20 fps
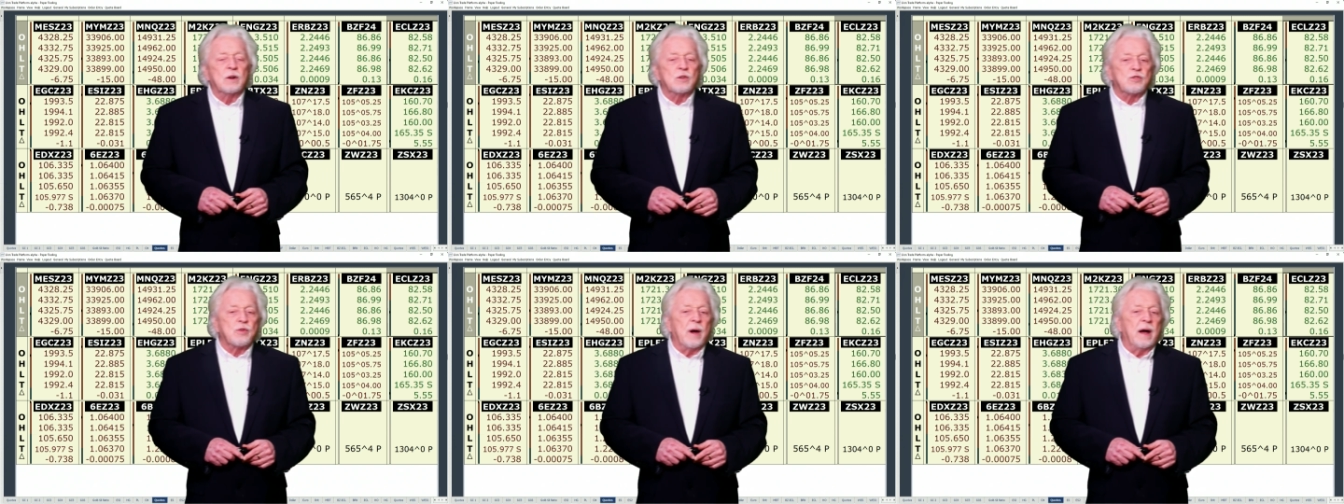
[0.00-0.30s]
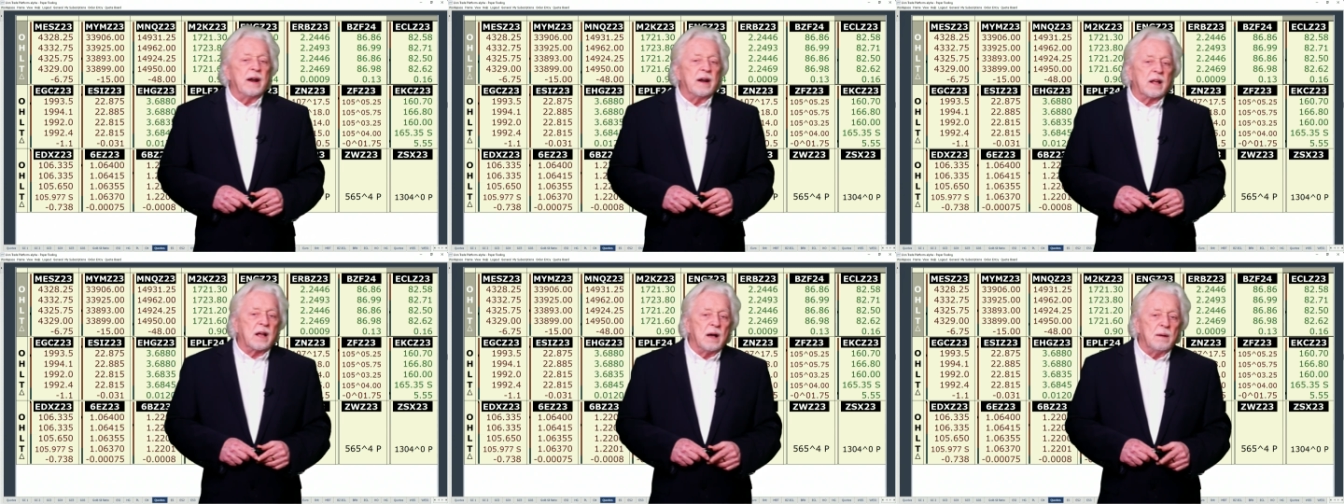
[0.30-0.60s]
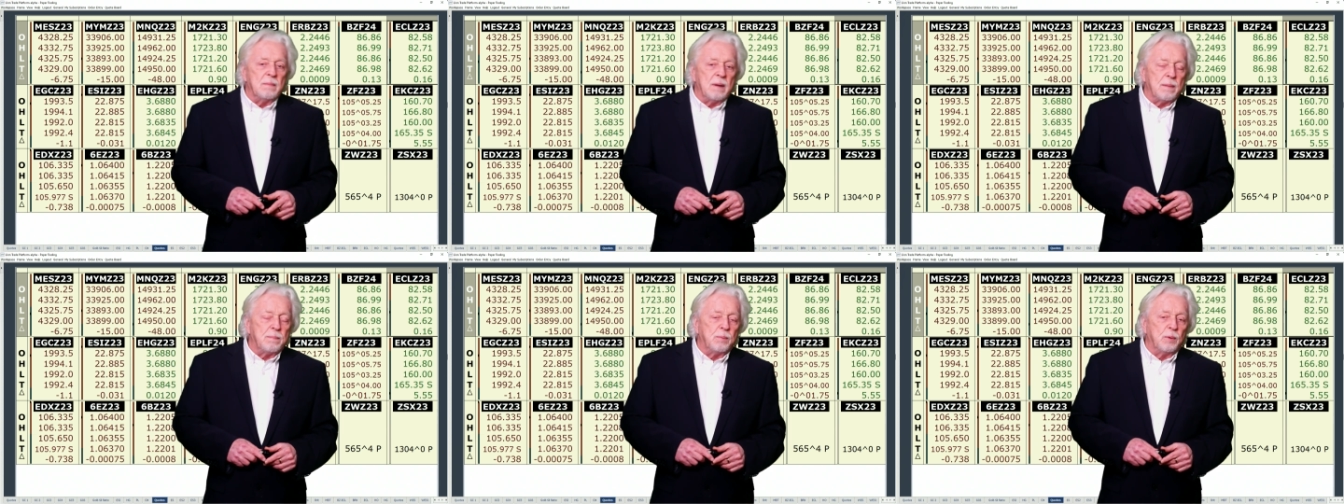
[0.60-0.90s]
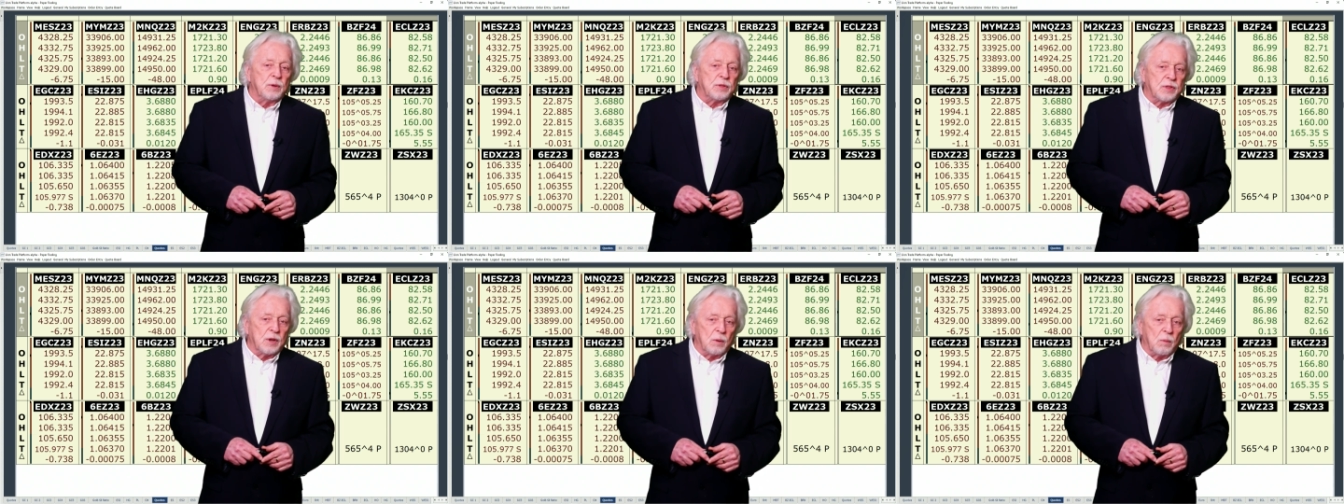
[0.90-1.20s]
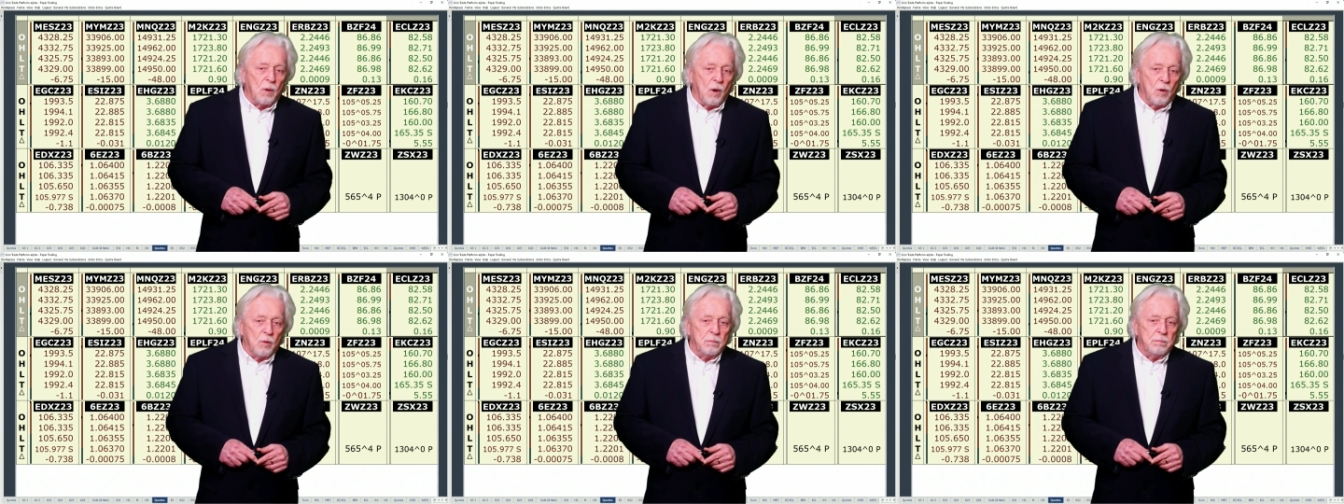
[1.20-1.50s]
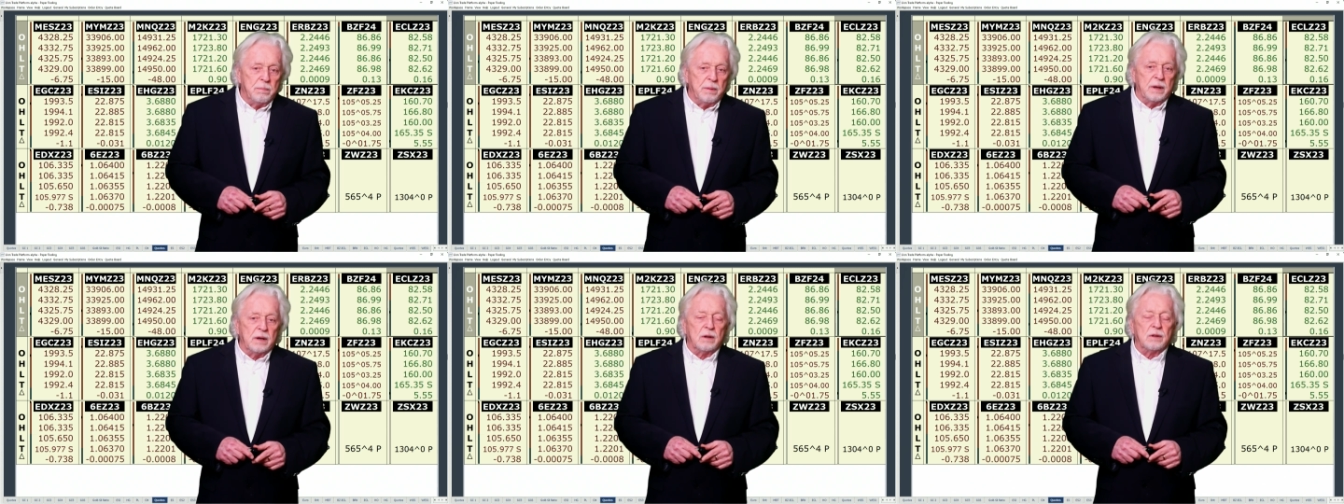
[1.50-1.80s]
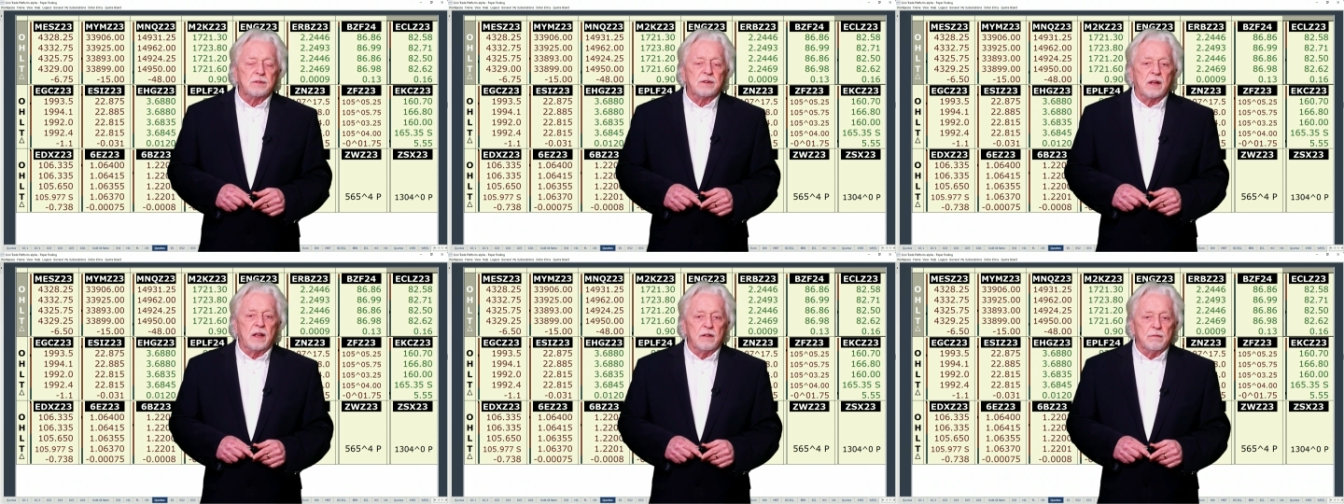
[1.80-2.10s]
trying to come up with their own bill
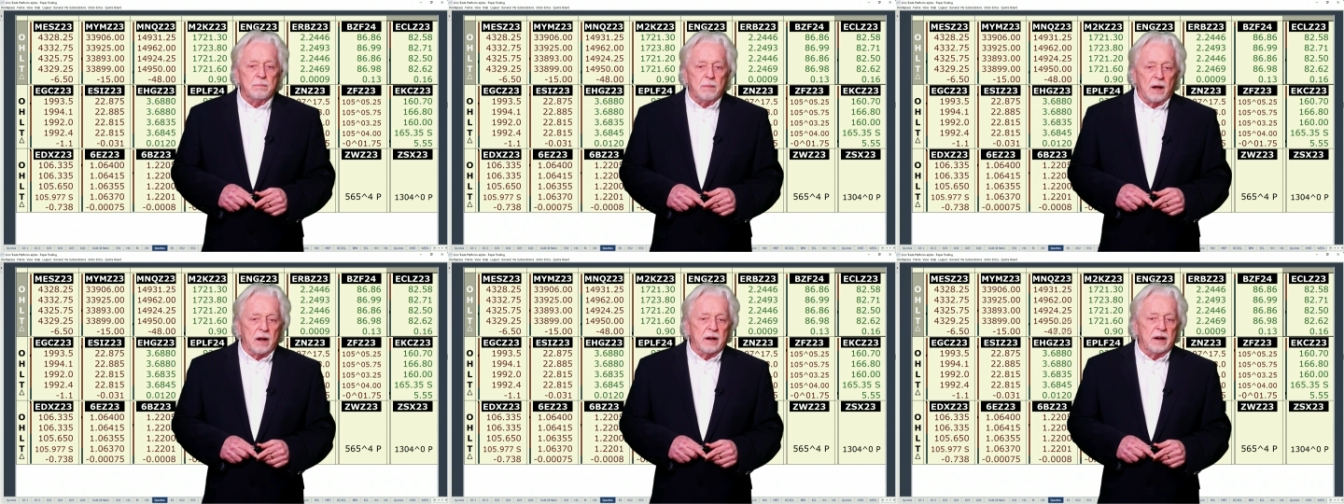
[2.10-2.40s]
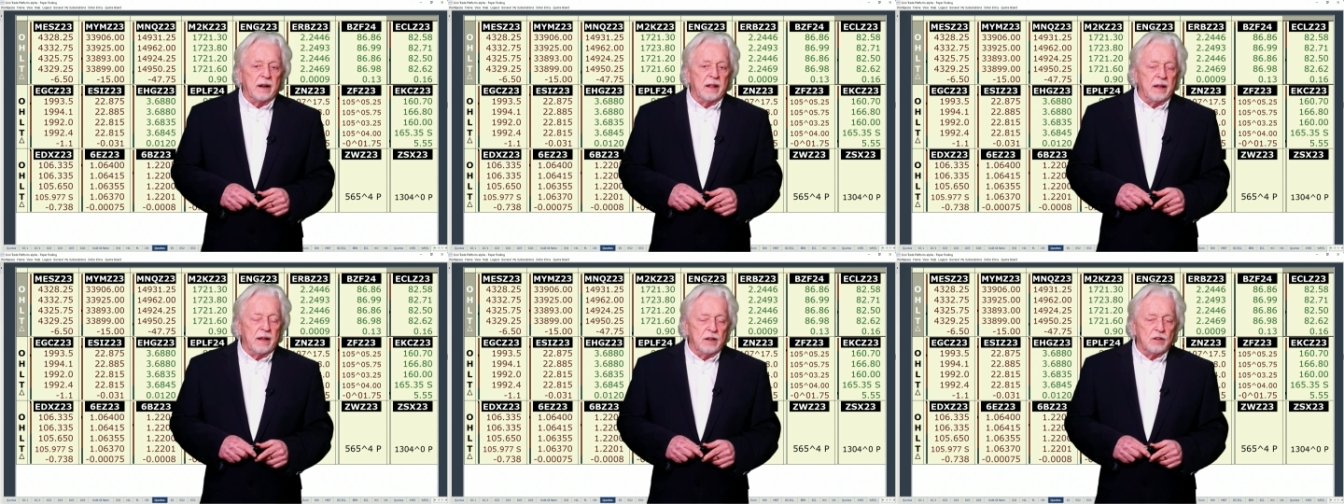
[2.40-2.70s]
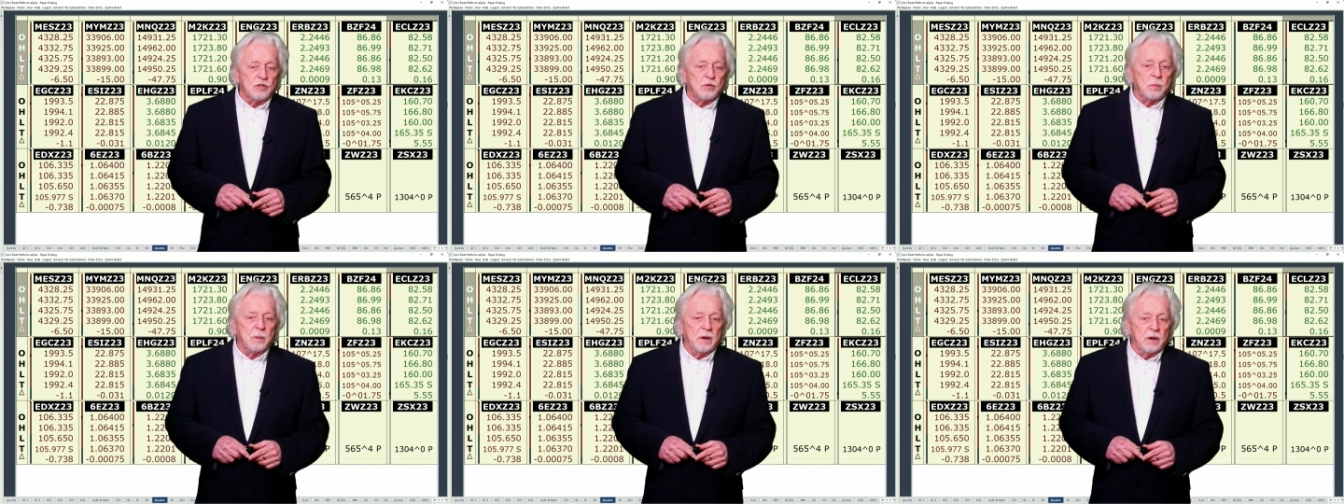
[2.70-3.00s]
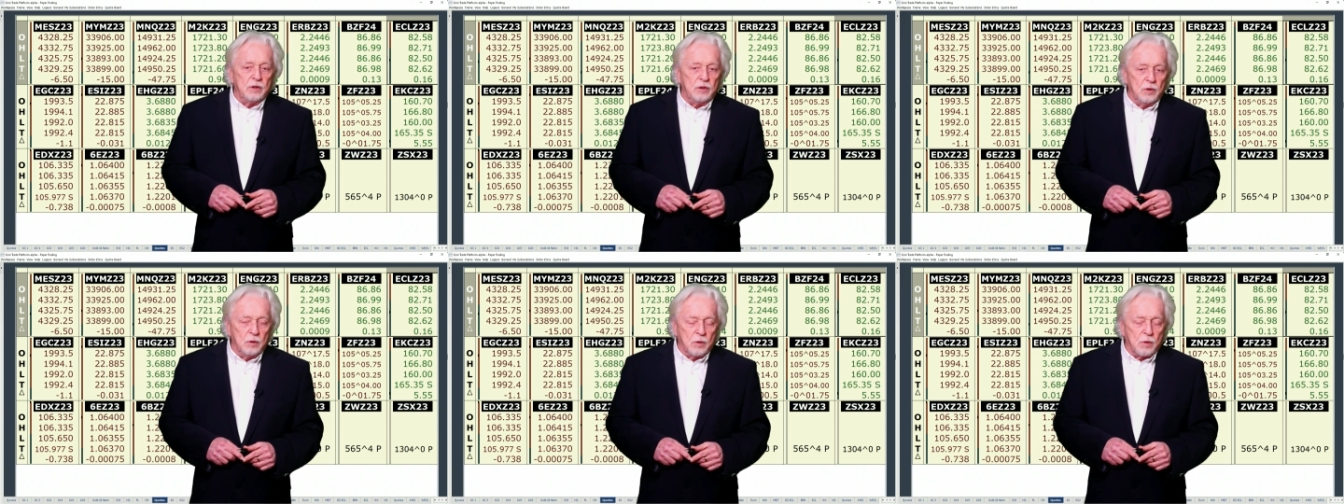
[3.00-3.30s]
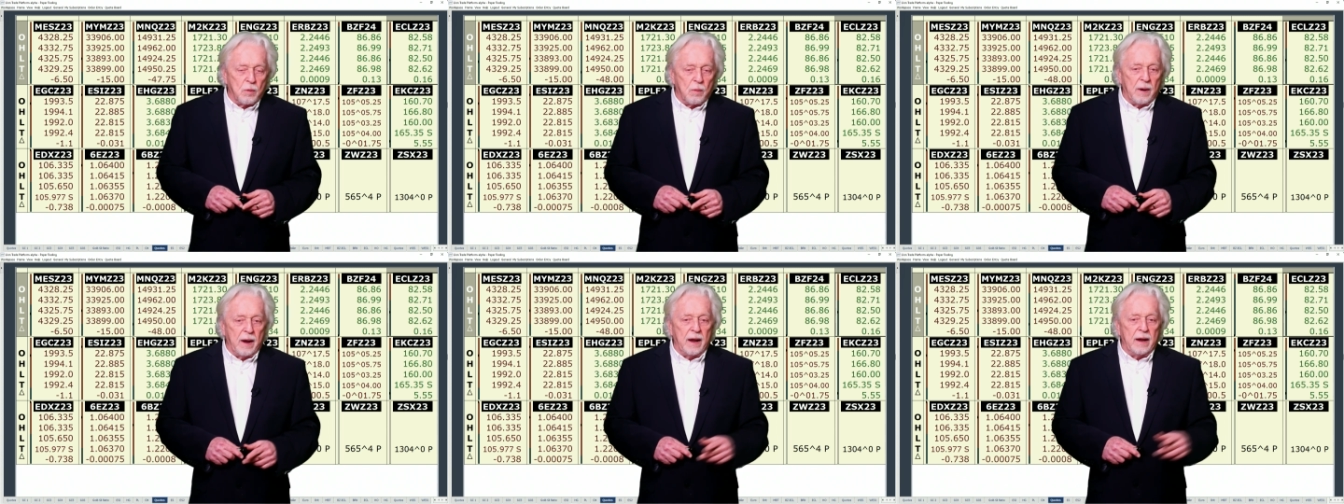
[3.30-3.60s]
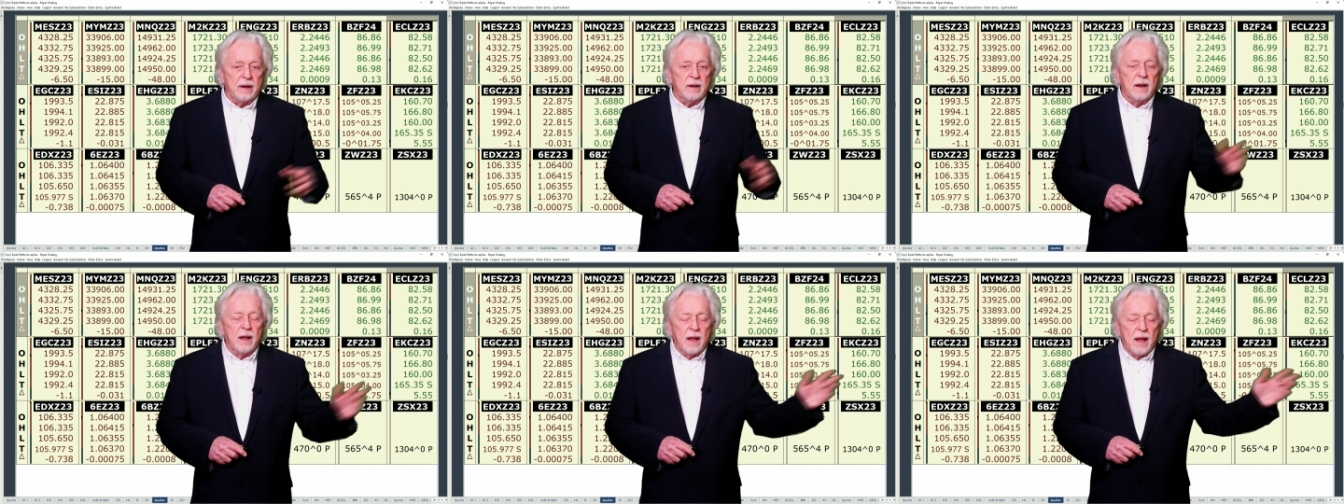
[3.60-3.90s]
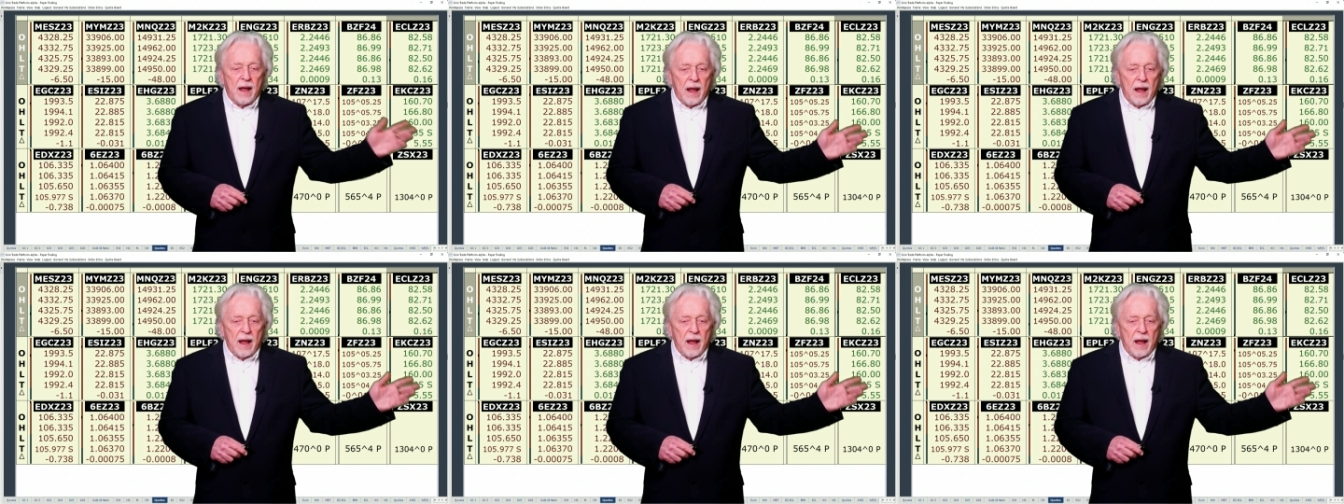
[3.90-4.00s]
to give money to Israel, Ukraine,